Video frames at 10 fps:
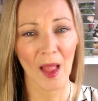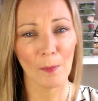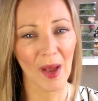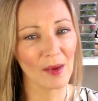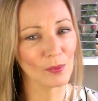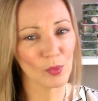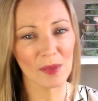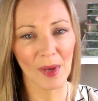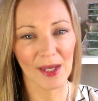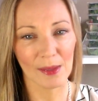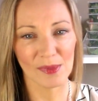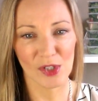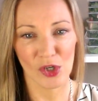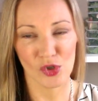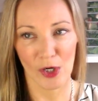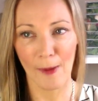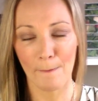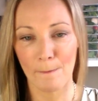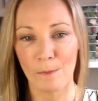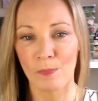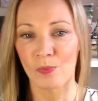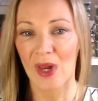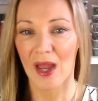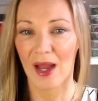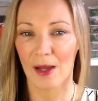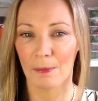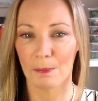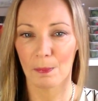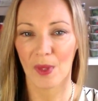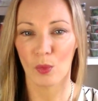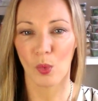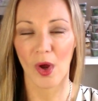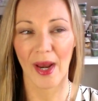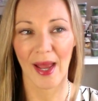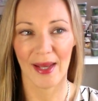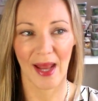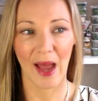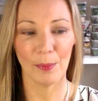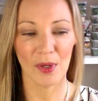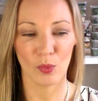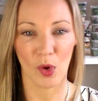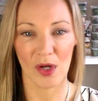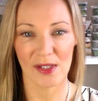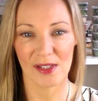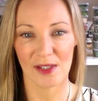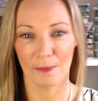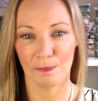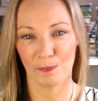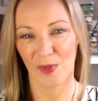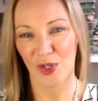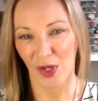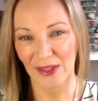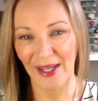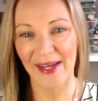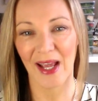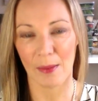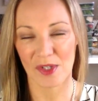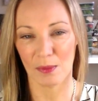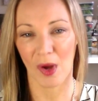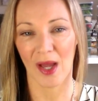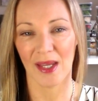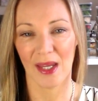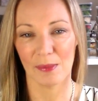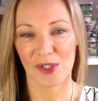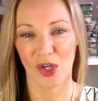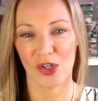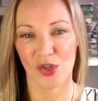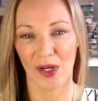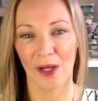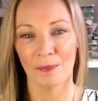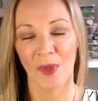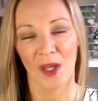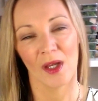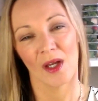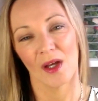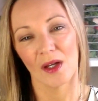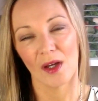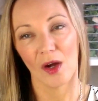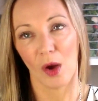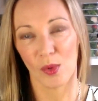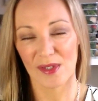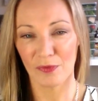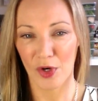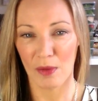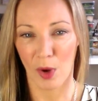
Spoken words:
But with my hip surgery, what had happened was, leading up to my hip surgery, I wasn't very